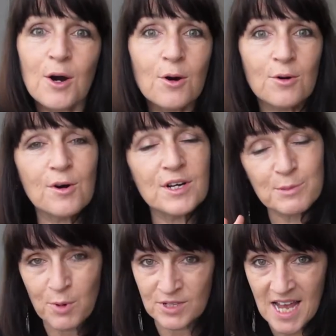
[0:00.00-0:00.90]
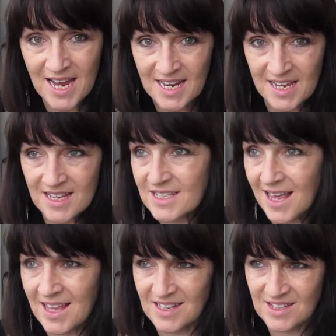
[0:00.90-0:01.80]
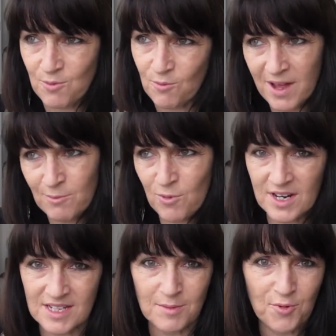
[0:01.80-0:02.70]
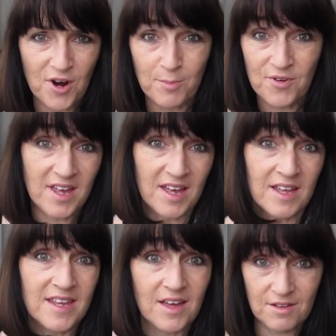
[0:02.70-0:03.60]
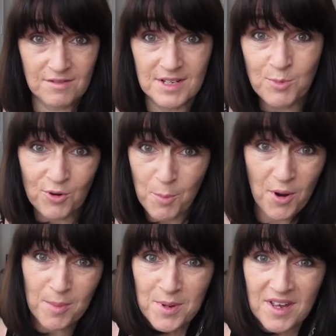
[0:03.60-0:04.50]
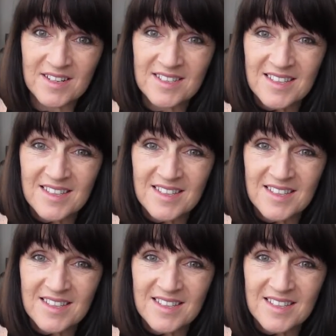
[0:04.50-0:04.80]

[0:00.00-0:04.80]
or spontaneous, and when one is appropriate and the other is more appropriate.